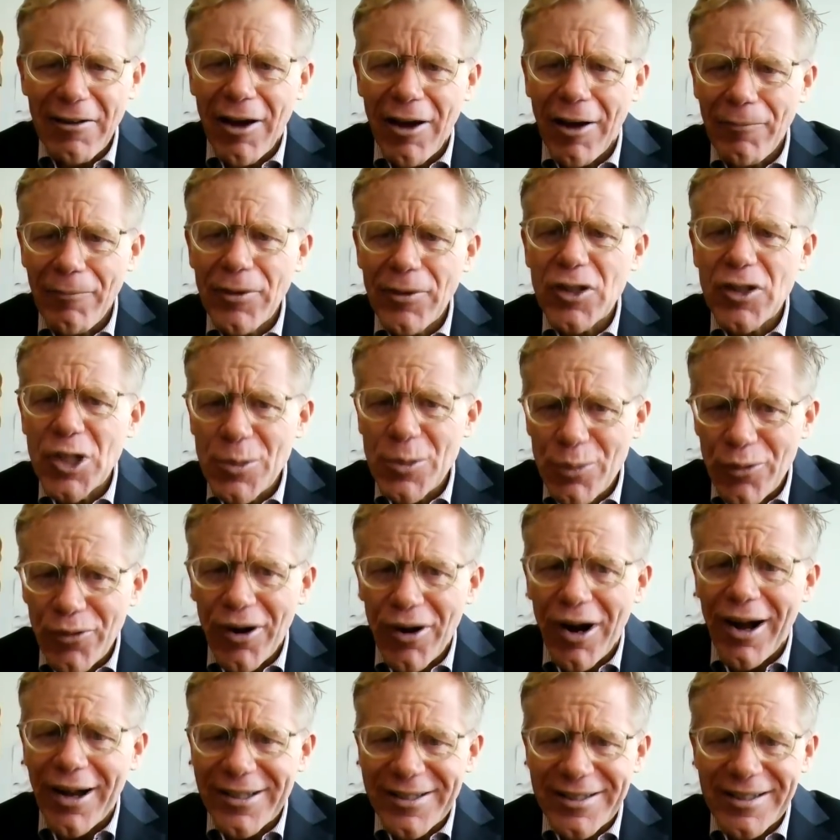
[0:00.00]
I've been
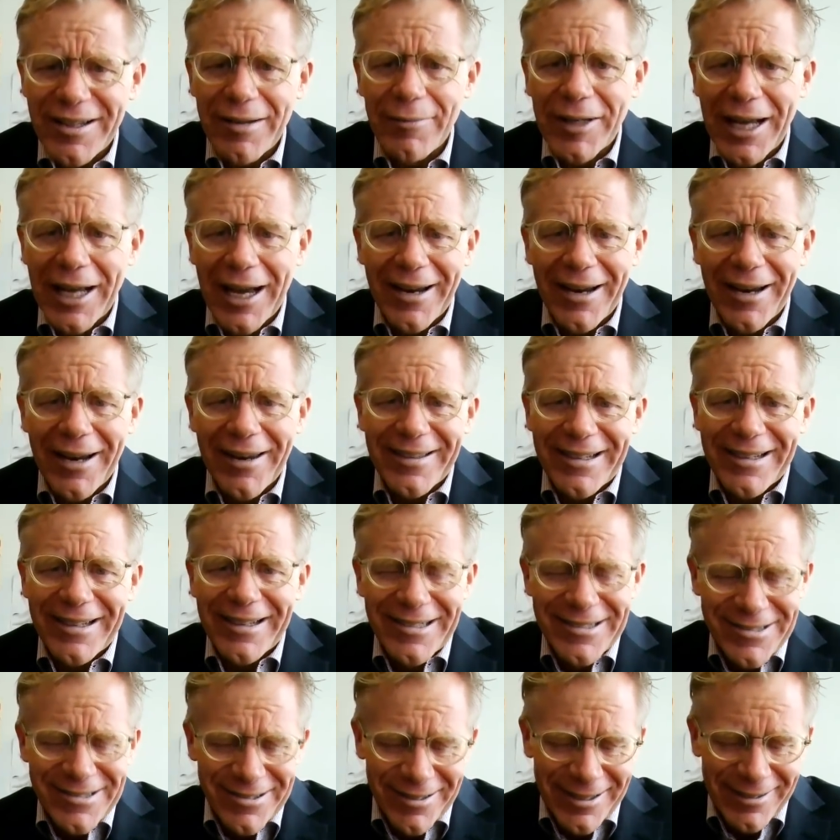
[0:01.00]
surprised coming out of the
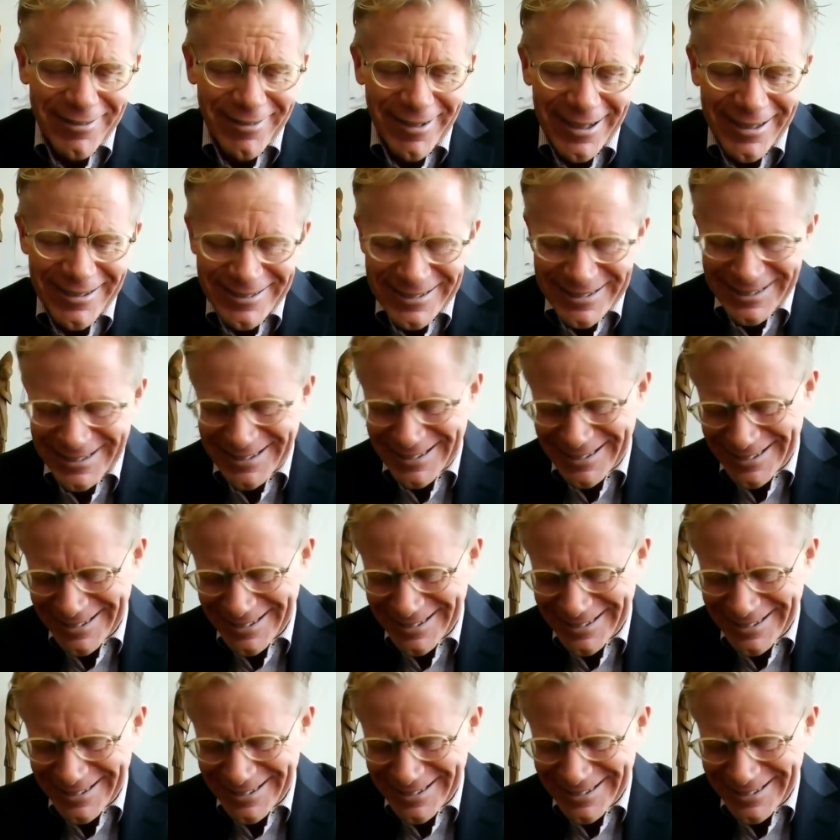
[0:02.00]
country, right?